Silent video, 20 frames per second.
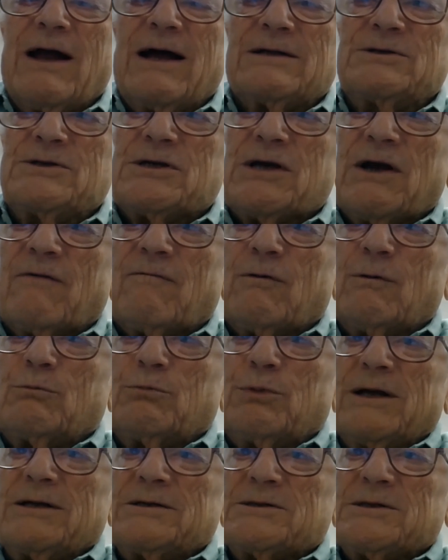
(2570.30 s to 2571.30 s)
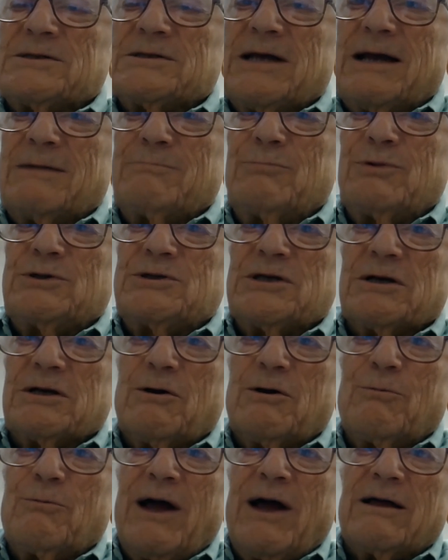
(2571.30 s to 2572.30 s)
had several places that had
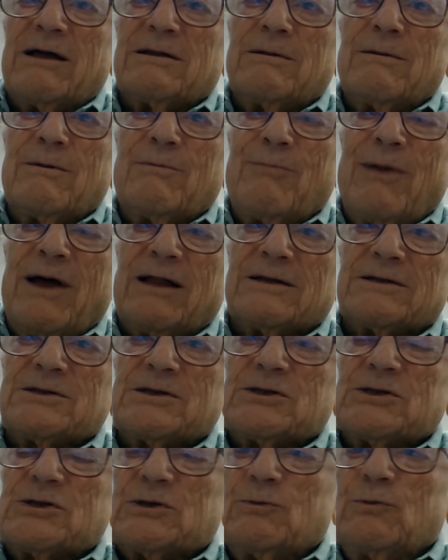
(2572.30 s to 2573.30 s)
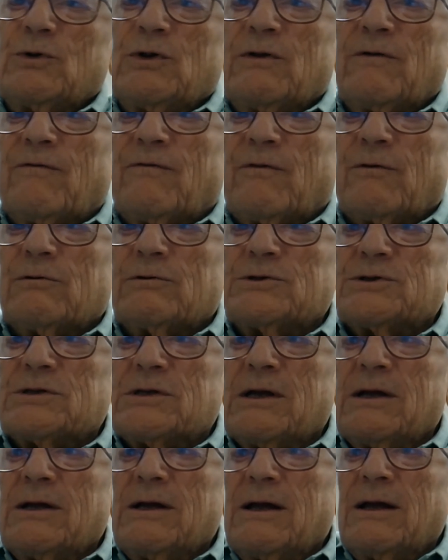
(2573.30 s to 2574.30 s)
pachinko palaces. And when the
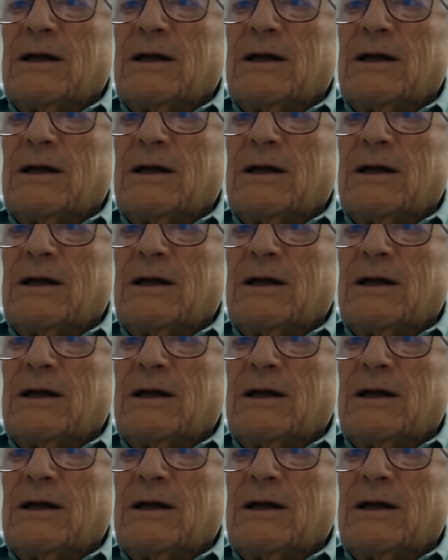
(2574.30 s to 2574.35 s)
first